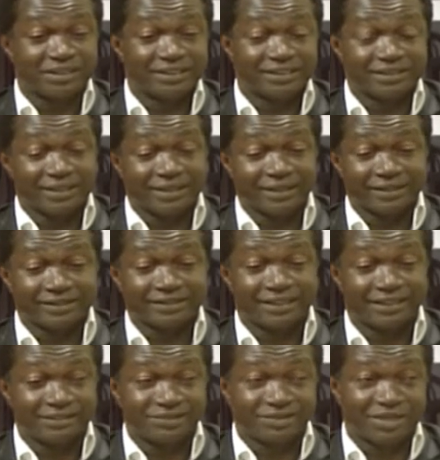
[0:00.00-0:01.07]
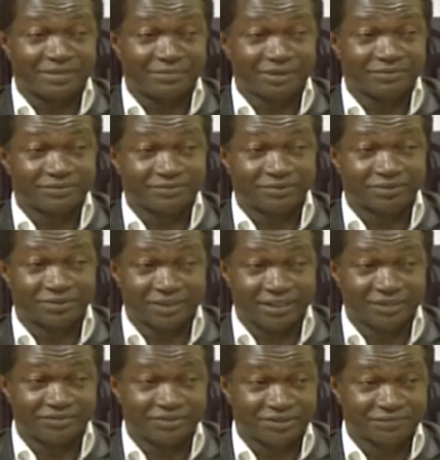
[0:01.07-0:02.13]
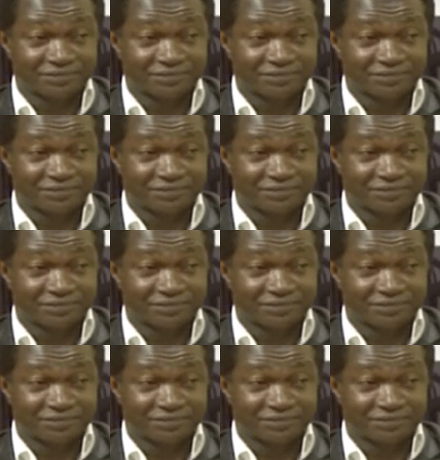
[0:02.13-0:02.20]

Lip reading: the Senate chairman for the Navy